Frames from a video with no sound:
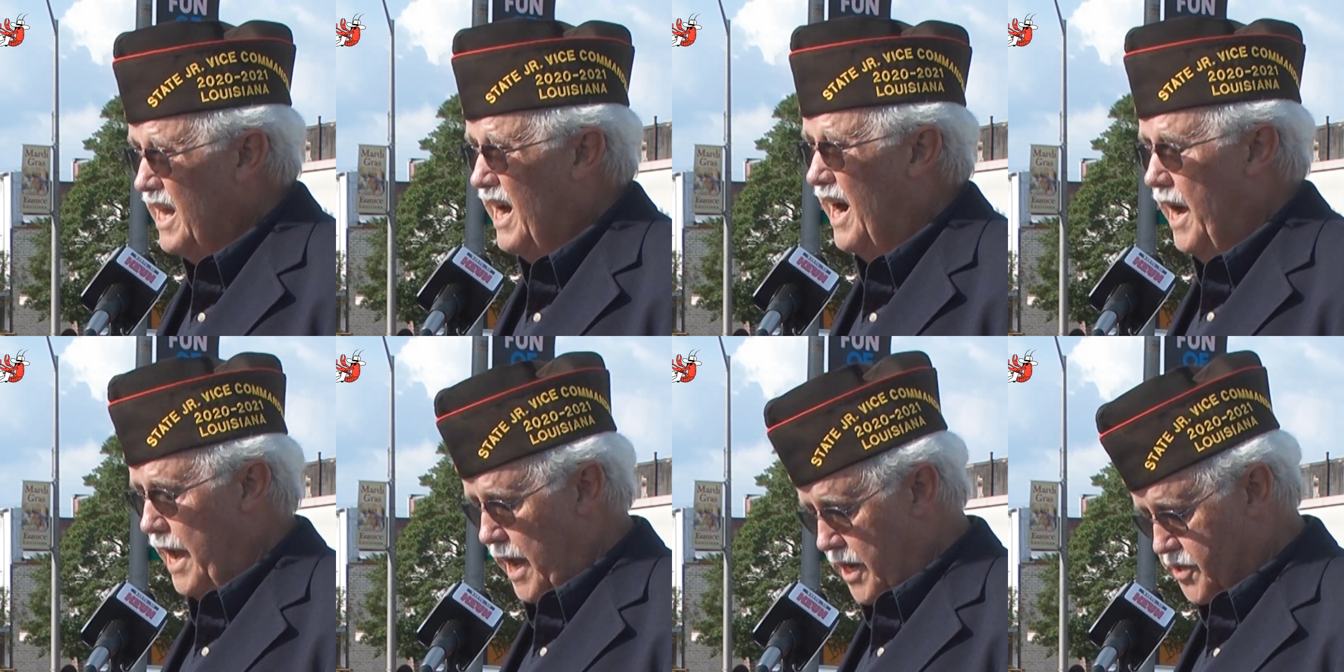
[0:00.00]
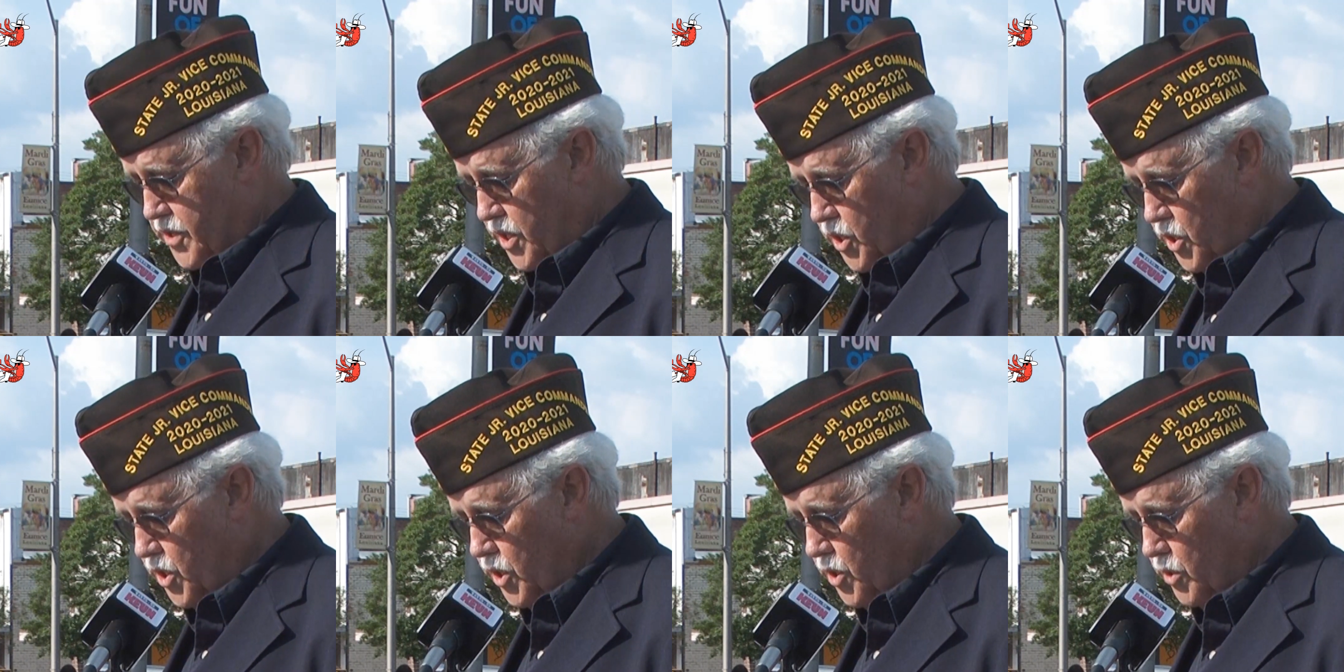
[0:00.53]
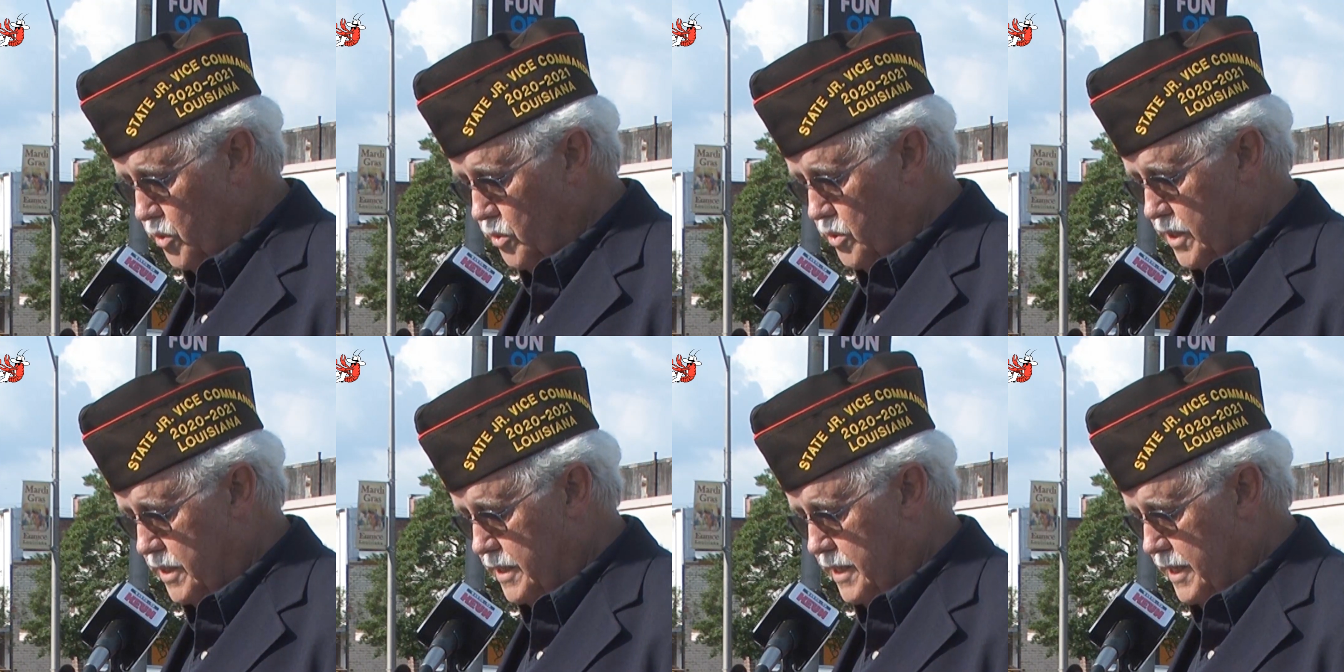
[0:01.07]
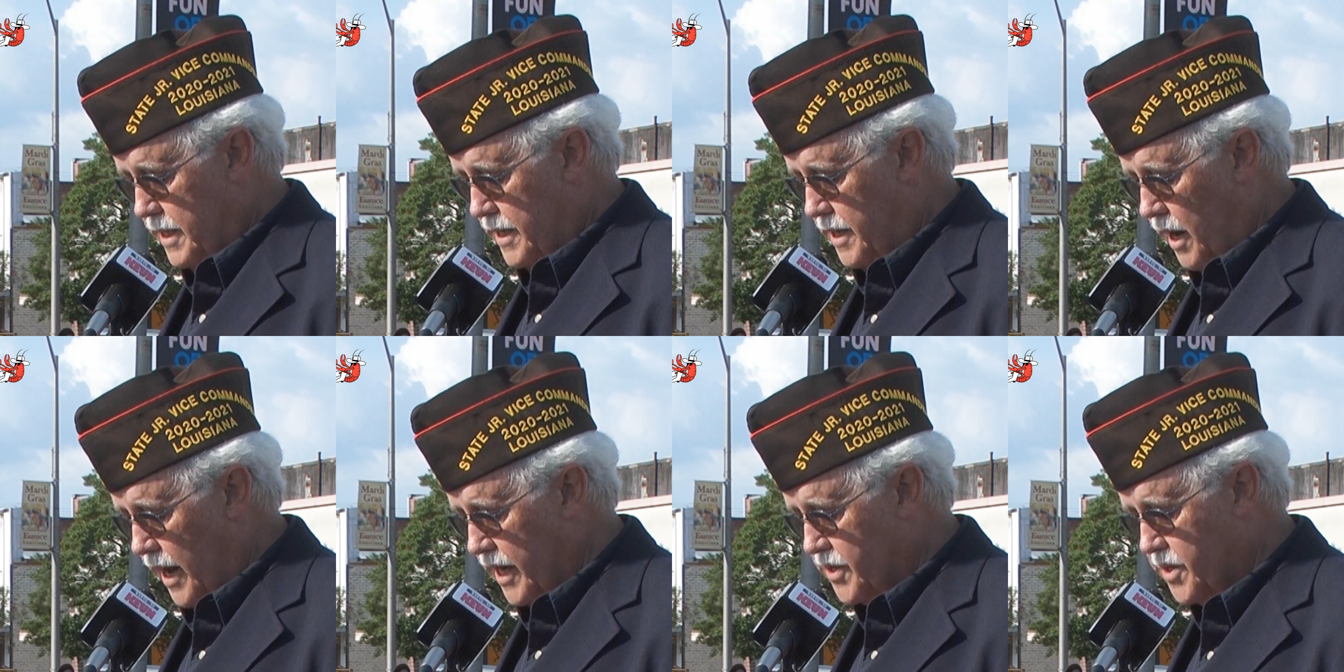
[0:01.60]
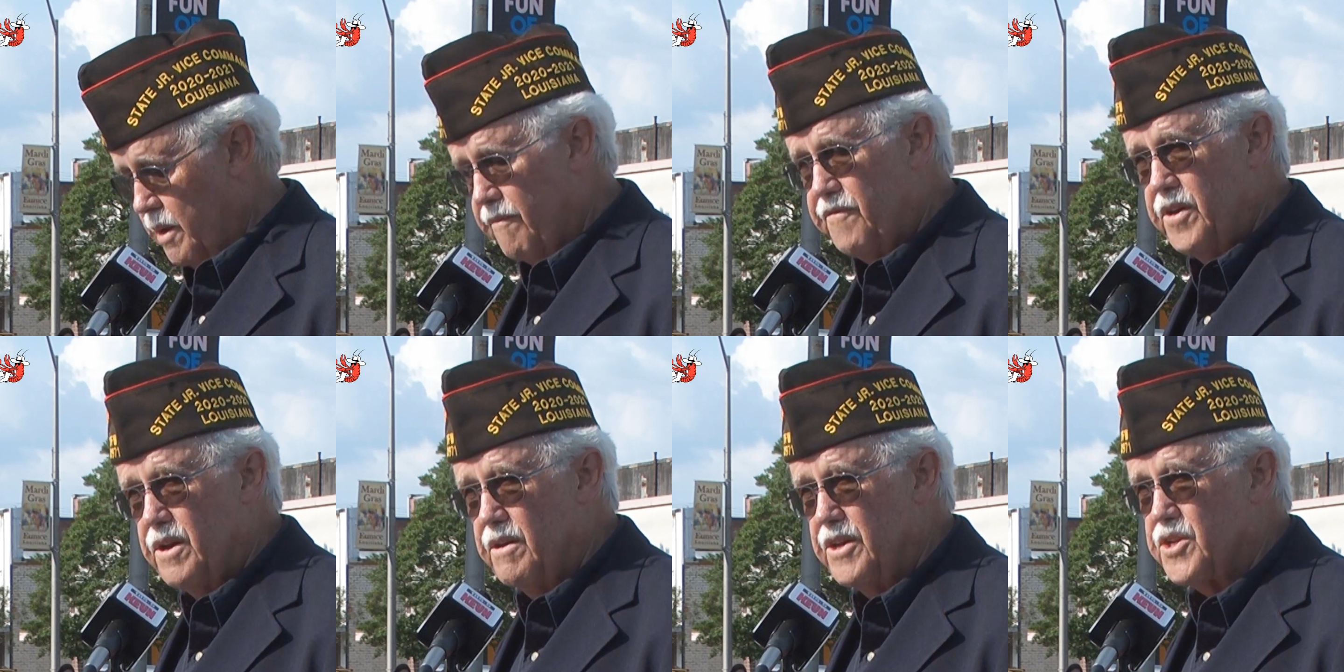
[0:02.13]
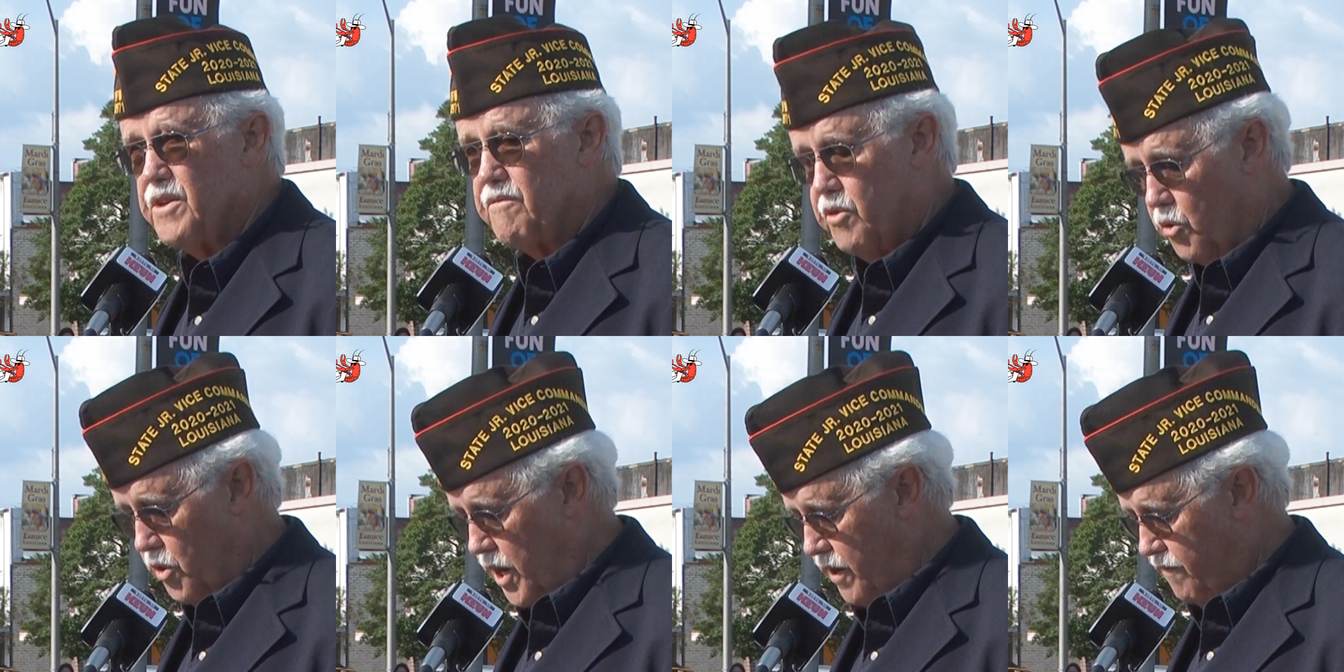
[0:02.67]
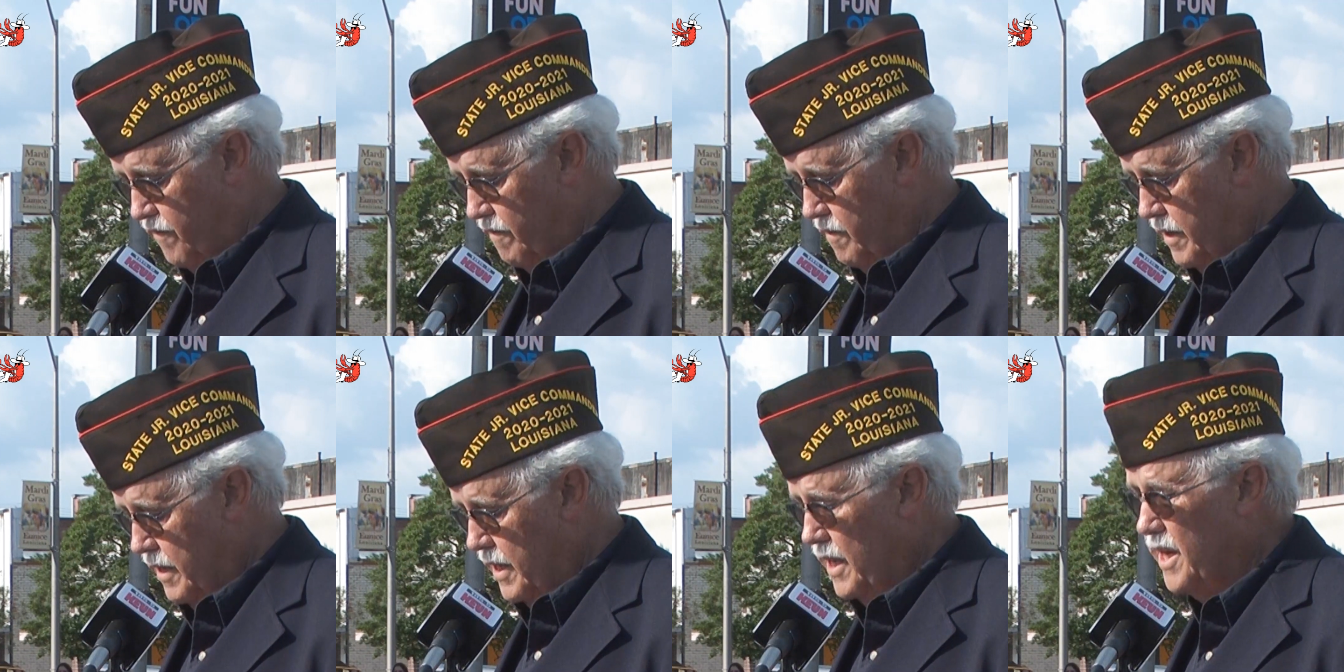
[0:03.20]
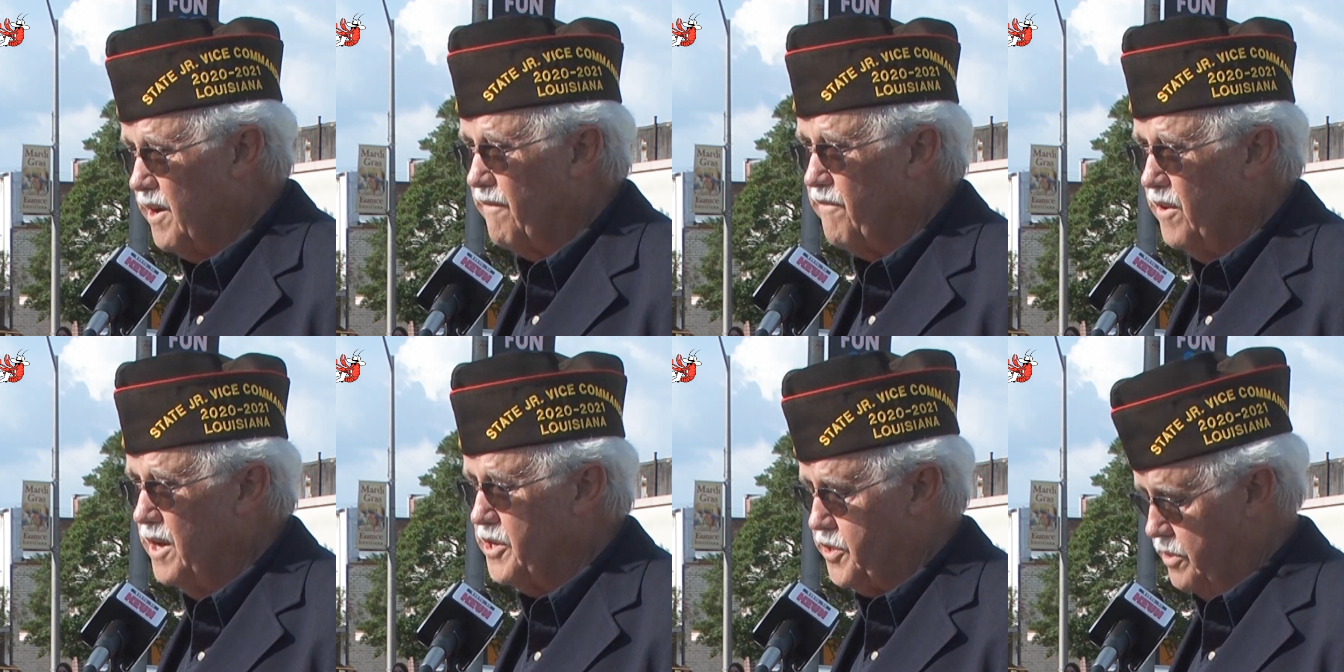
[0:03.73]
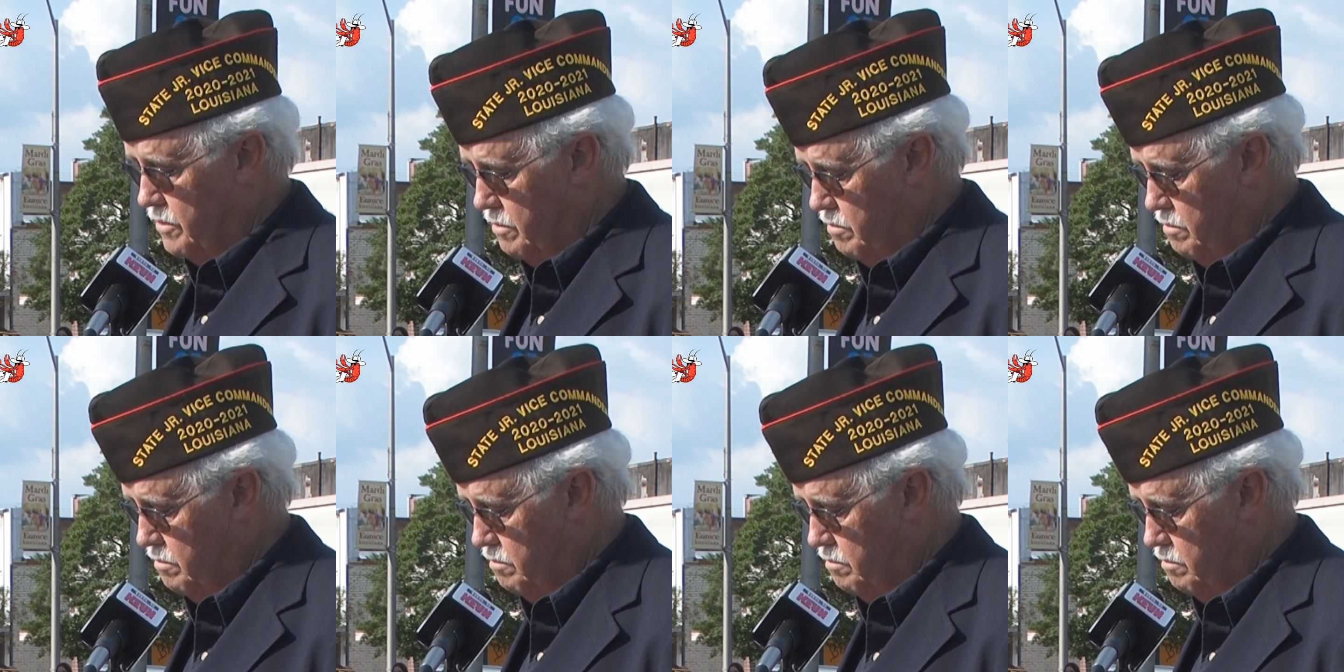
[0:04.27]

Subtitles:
I ask that you not accept feelings of grief and affliction,